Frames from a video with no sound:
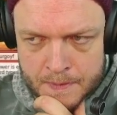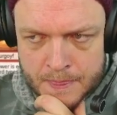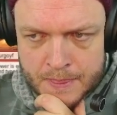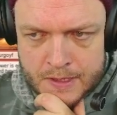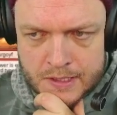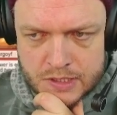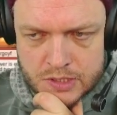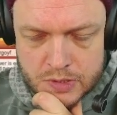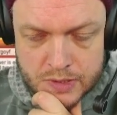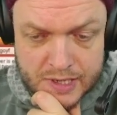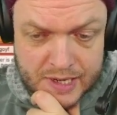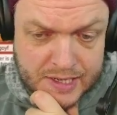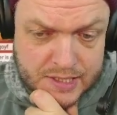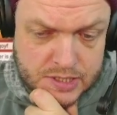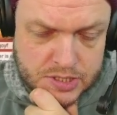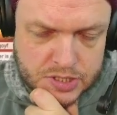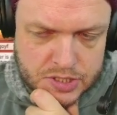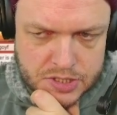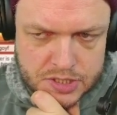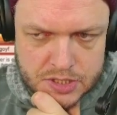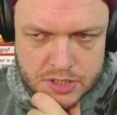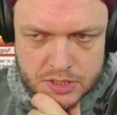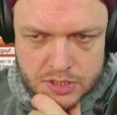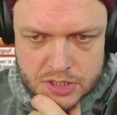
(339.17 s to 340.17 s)
so I guess
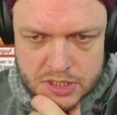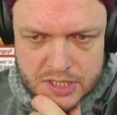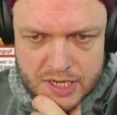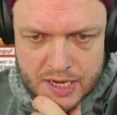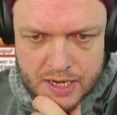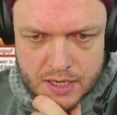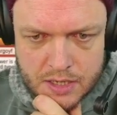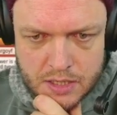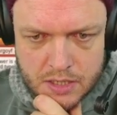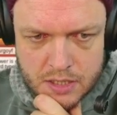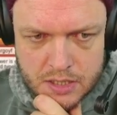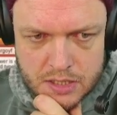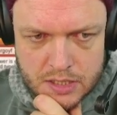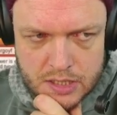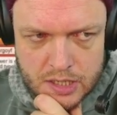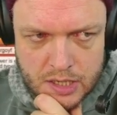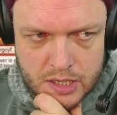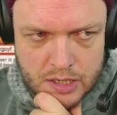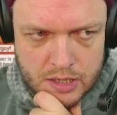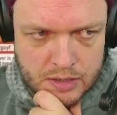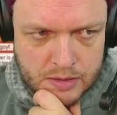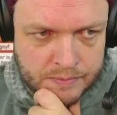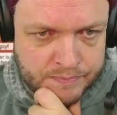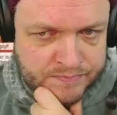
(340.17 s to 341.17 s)
just a standard
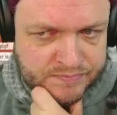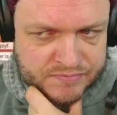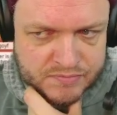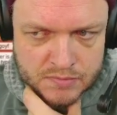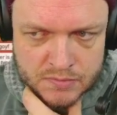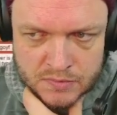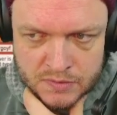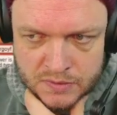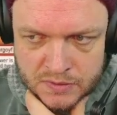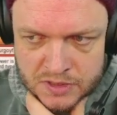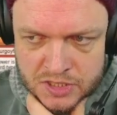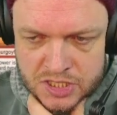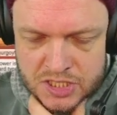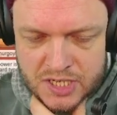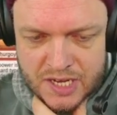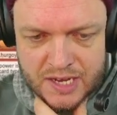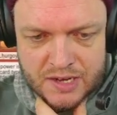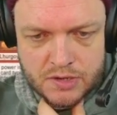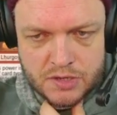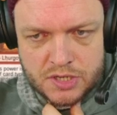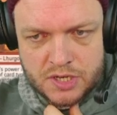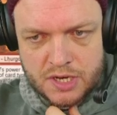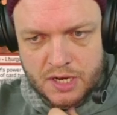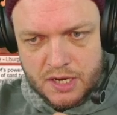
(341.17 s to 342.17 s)

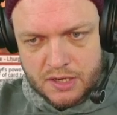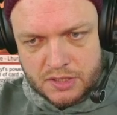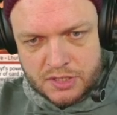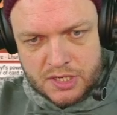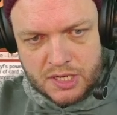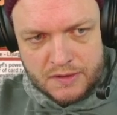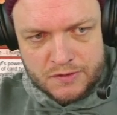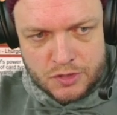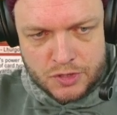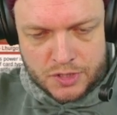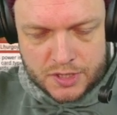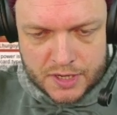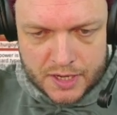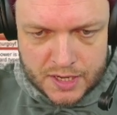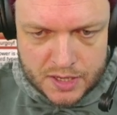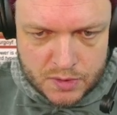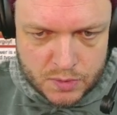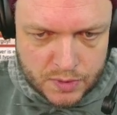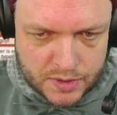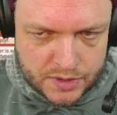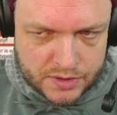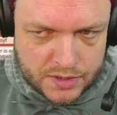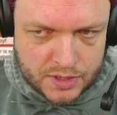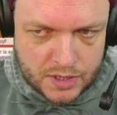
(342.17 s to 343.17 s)
Delver deck
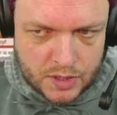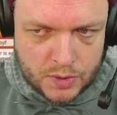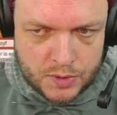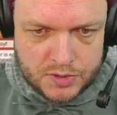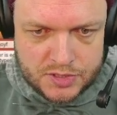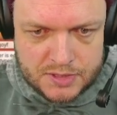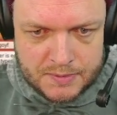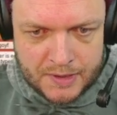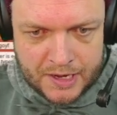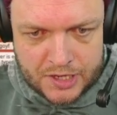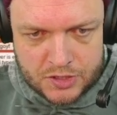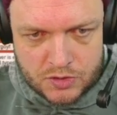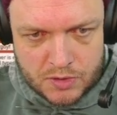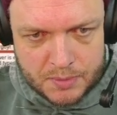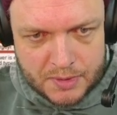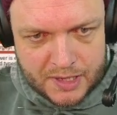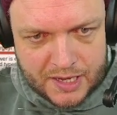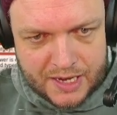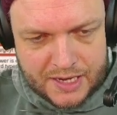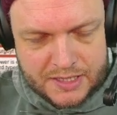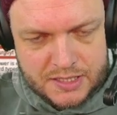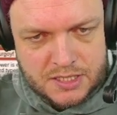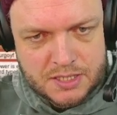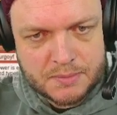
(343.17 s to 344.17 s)
with, you know, some
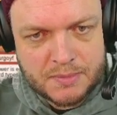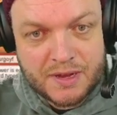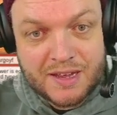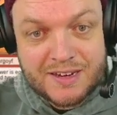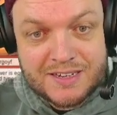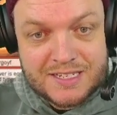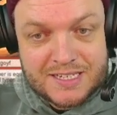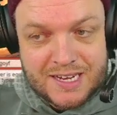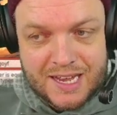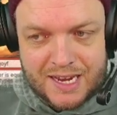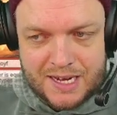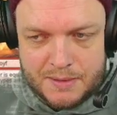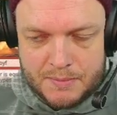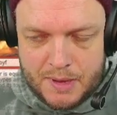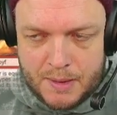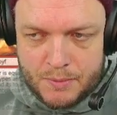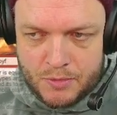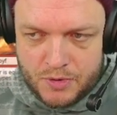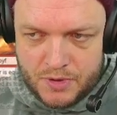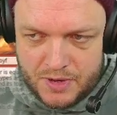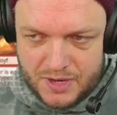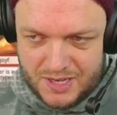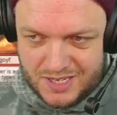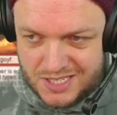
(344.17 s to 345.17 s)
Hydroblast, some Consigned
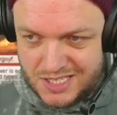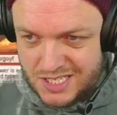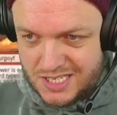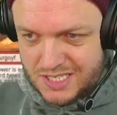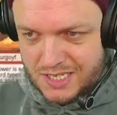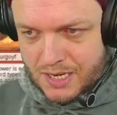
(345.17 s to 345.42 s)
Memories.